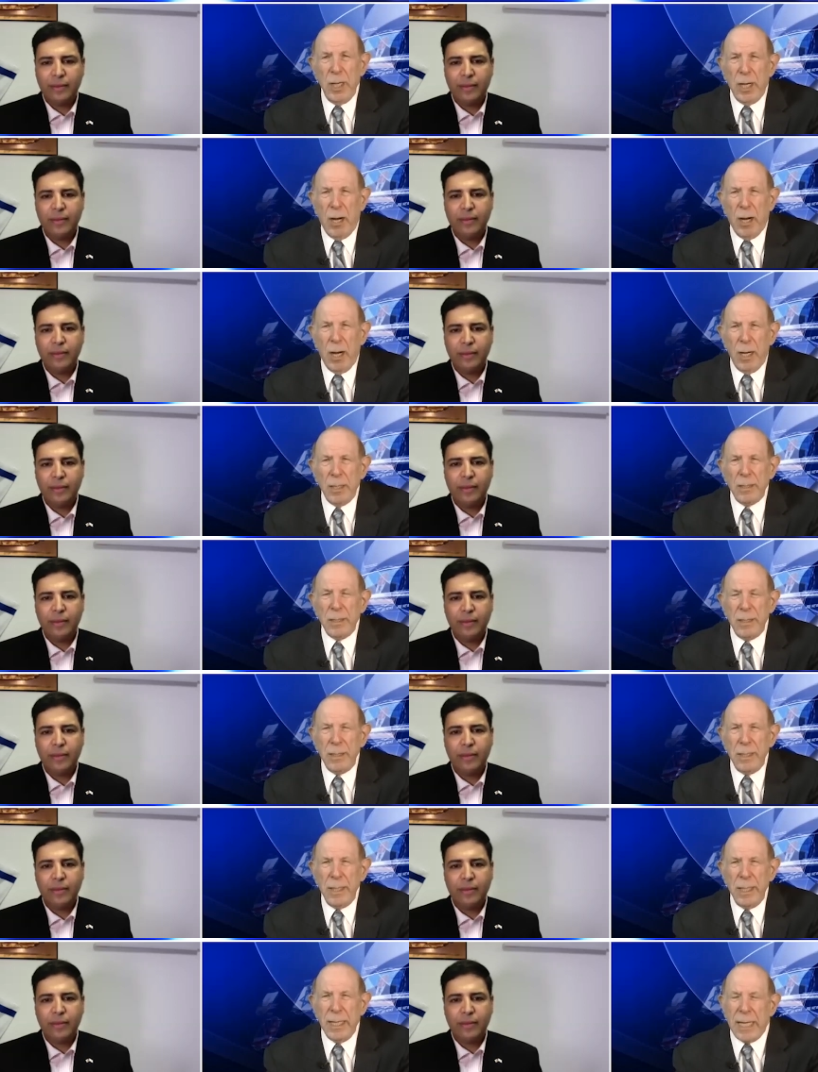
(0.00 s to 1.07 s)
Speaker 1: Uh,
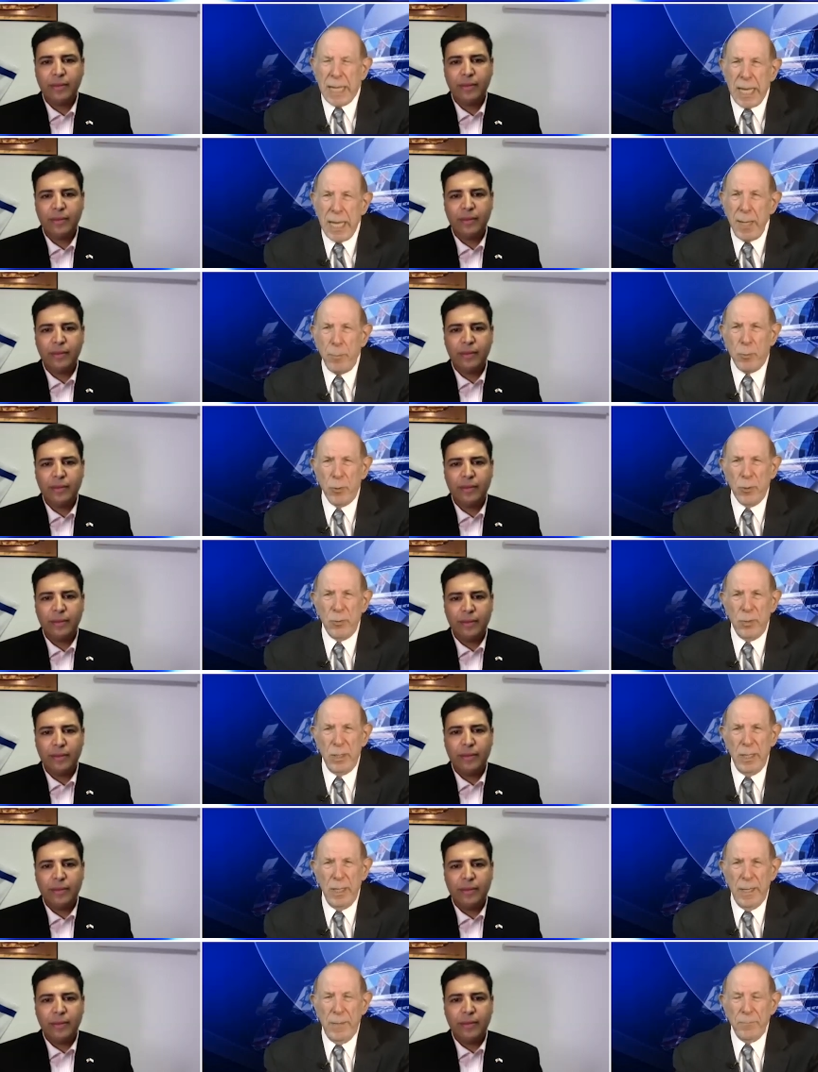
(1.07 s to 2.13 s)
in Hebrew,
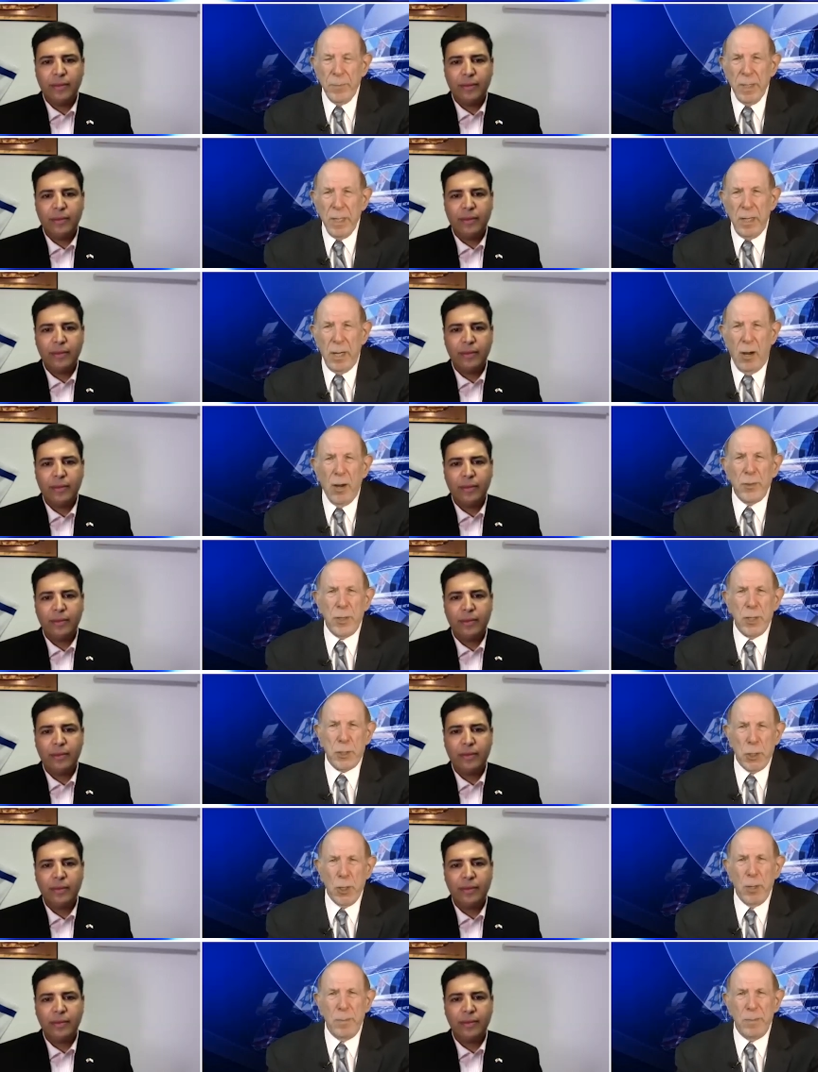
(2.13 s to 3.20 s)
are the
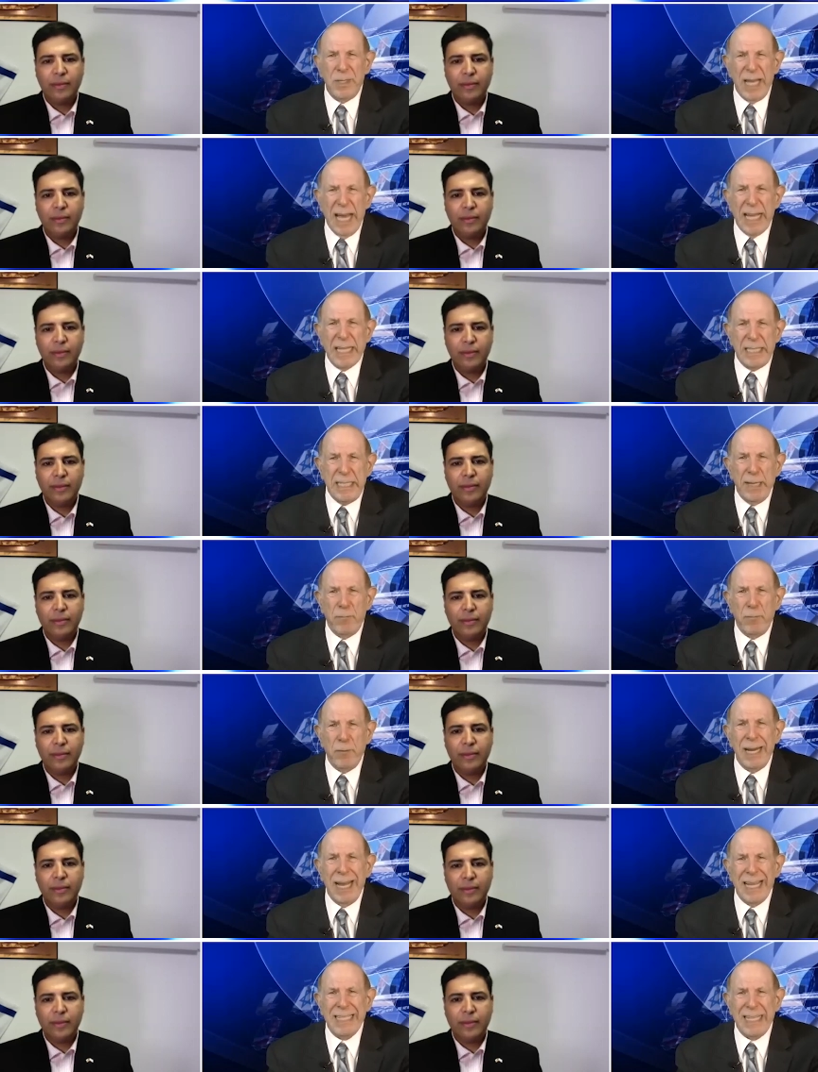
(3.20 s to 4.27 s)
terms as
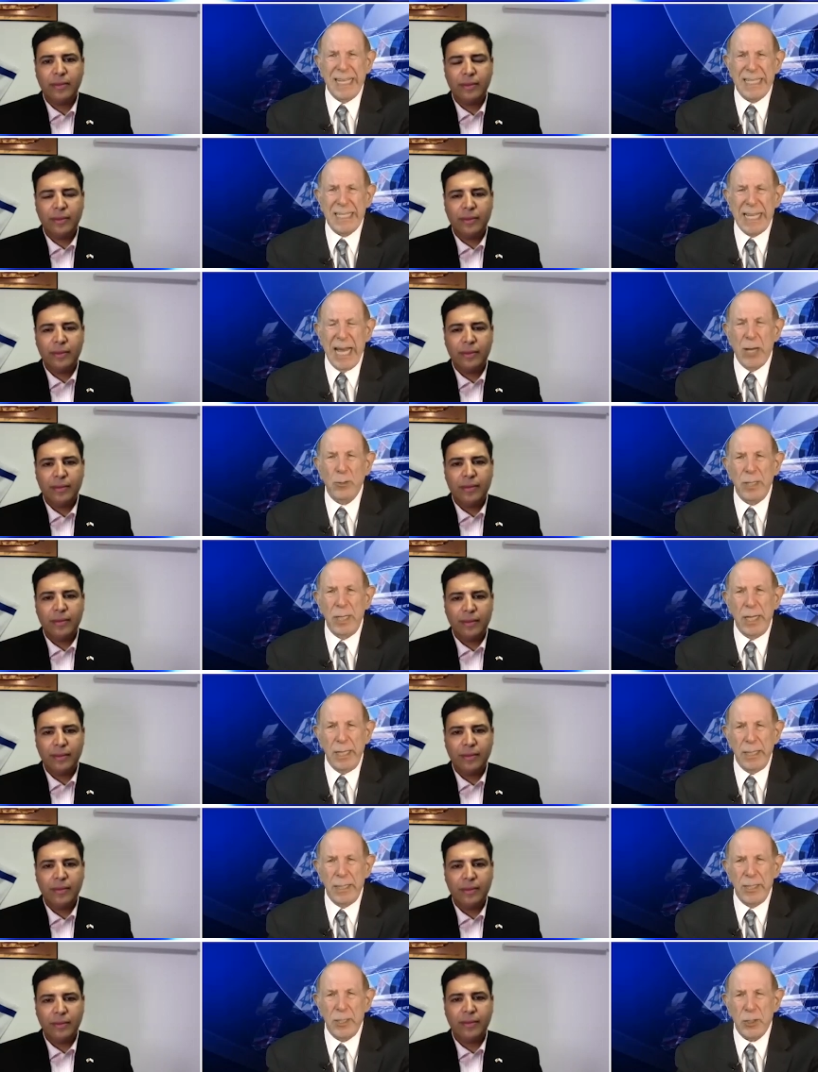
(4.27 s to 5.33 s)
different as they sound in
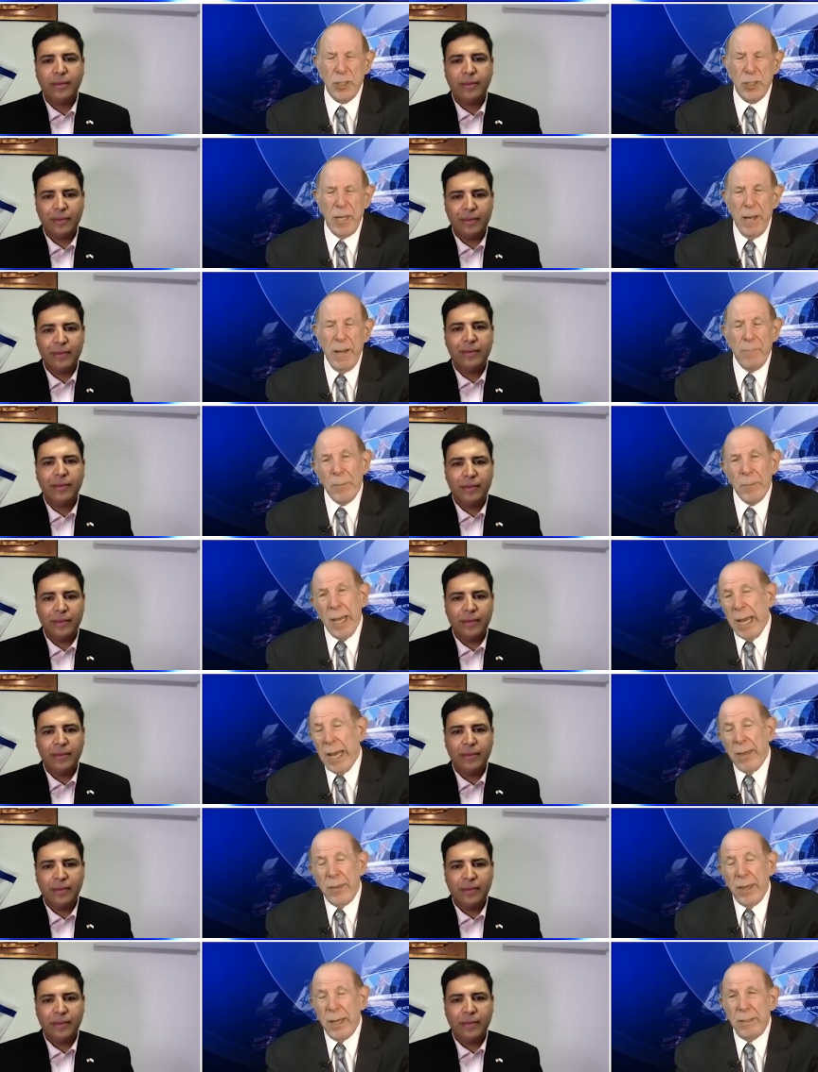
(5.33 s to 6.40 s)
English?
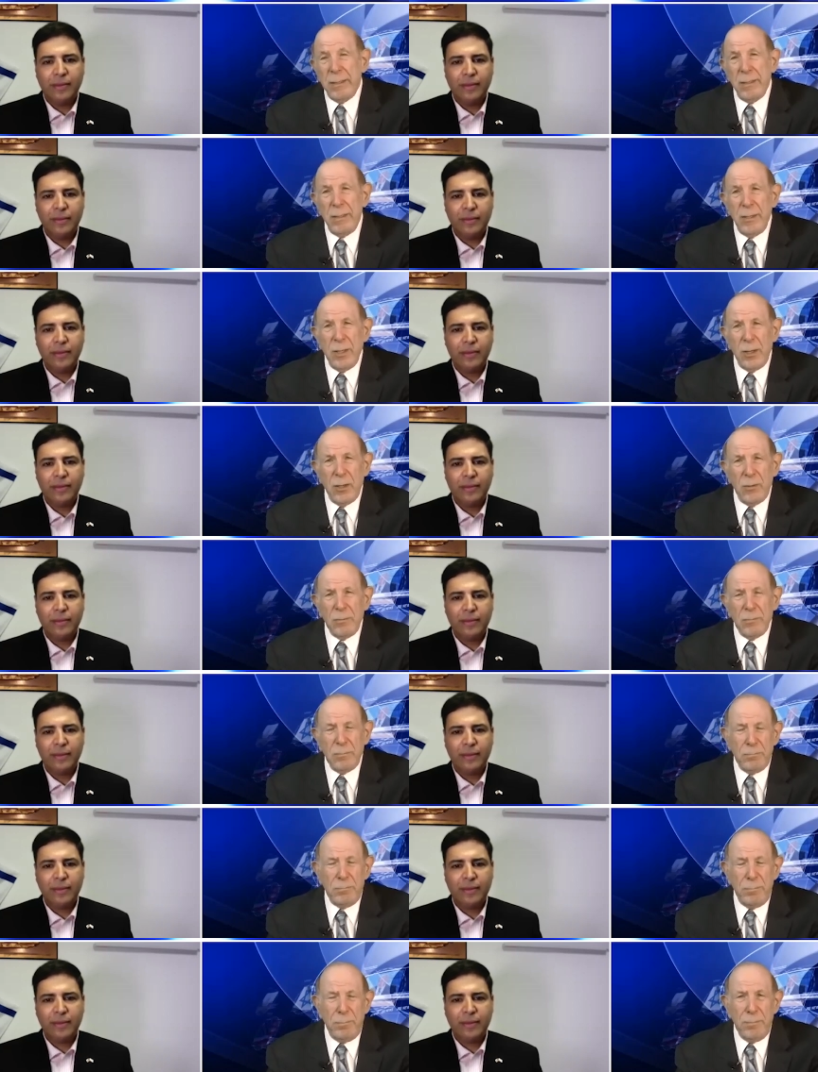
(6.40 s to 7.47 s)
And then, you know,
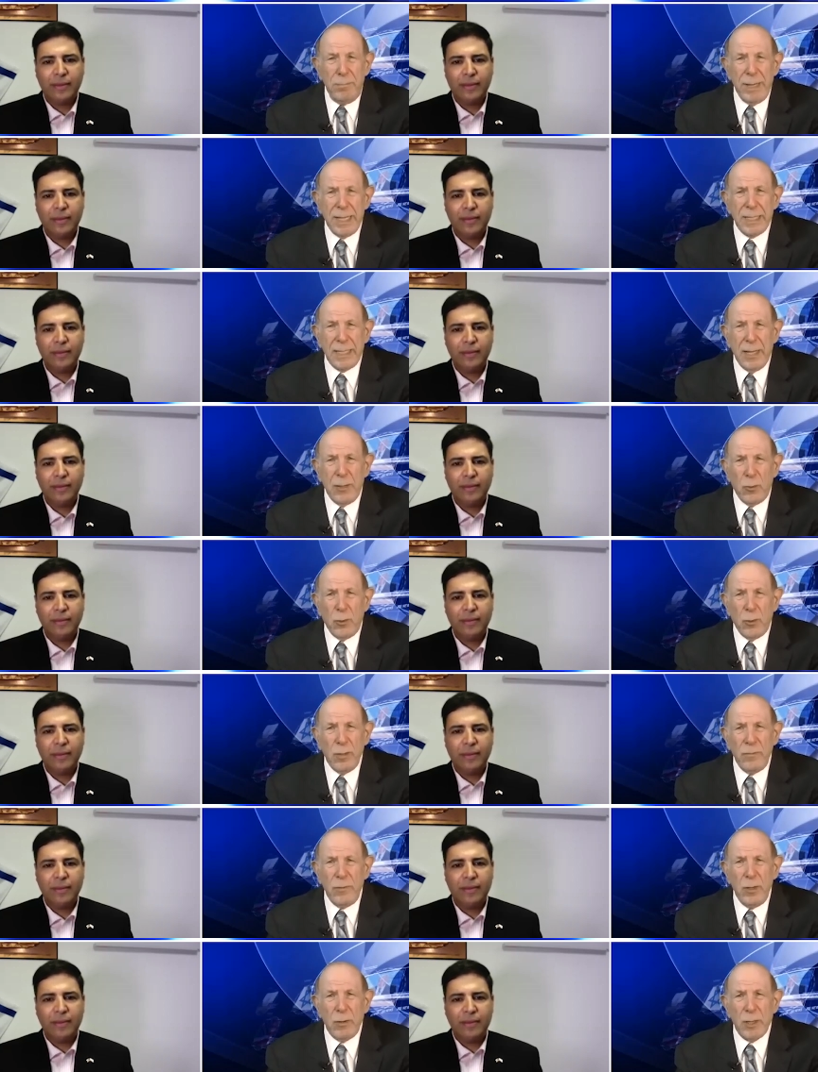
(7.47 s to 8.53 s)
based on all
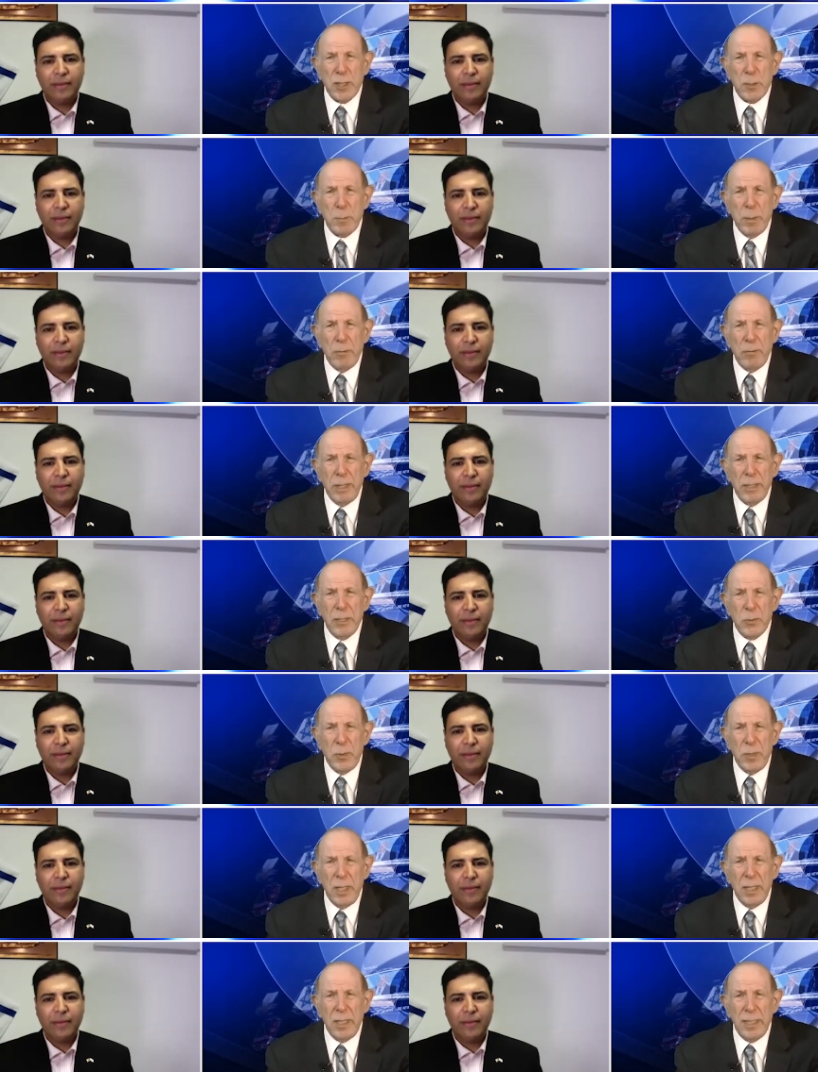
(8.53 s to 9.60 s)
of your experience
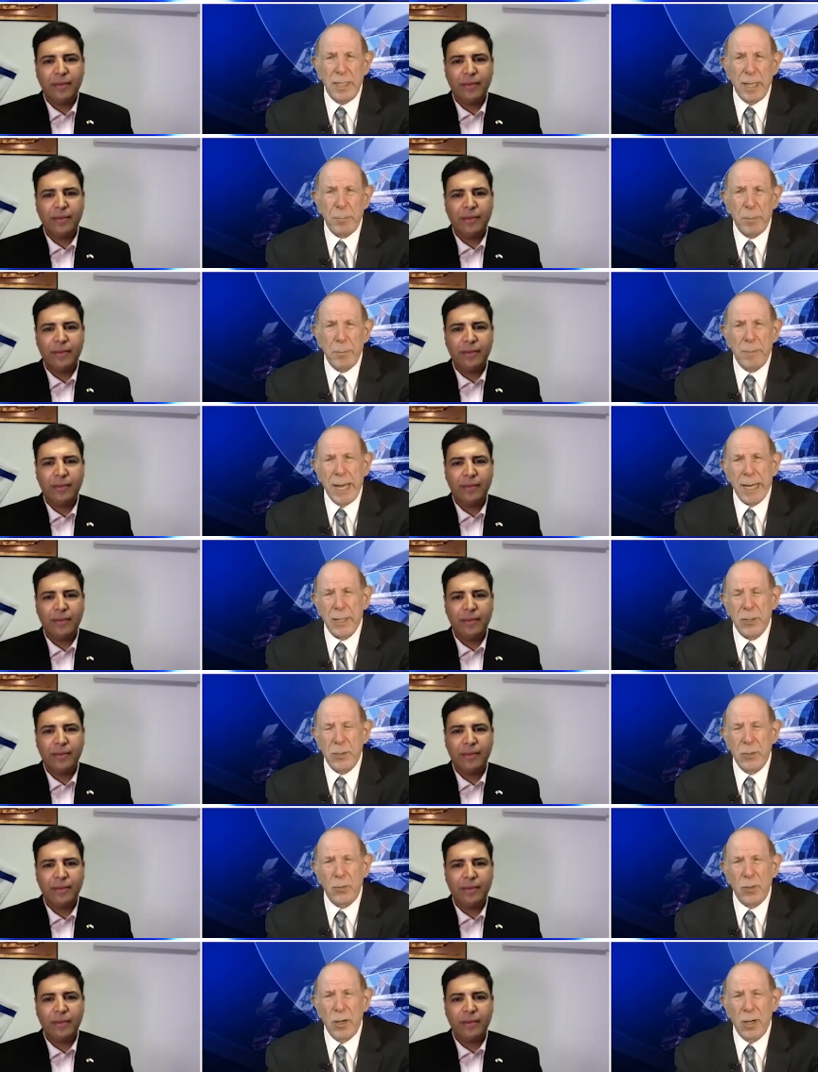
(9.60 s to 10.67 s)
within the diplomatic
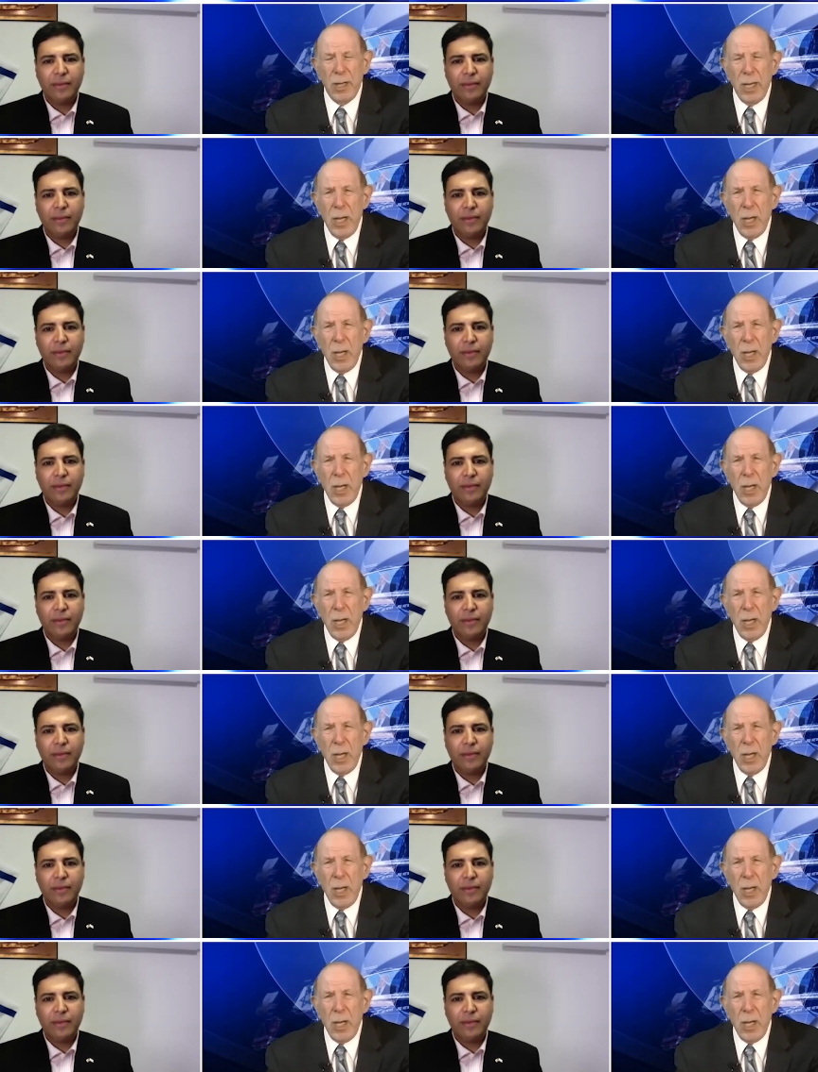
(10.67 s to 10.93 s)
corps,